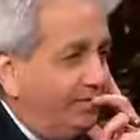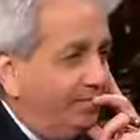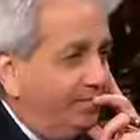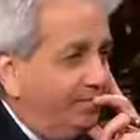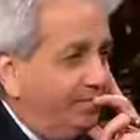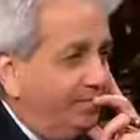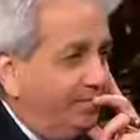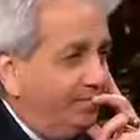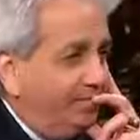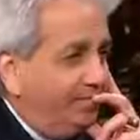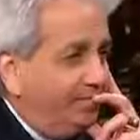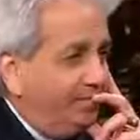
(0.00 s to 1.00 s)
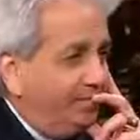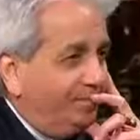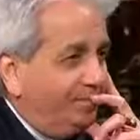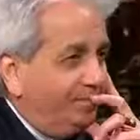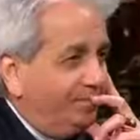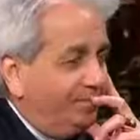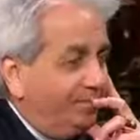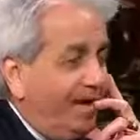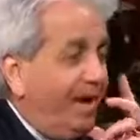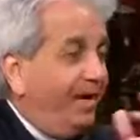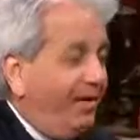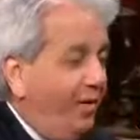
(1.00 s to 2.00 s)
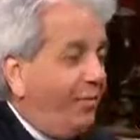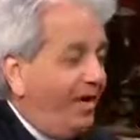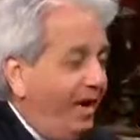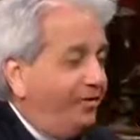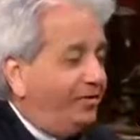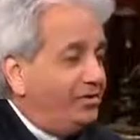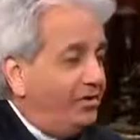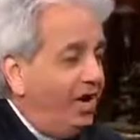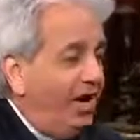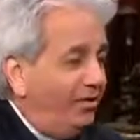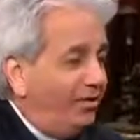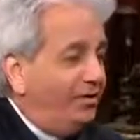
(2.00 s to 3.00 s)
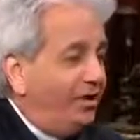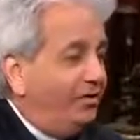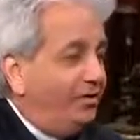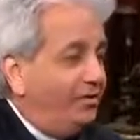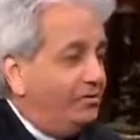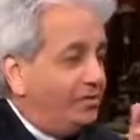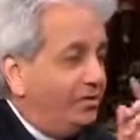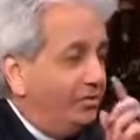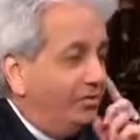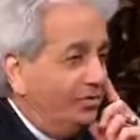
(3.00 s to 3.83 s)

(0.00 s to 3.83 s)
Well, this is a God thing, right? I know, but how did God use you?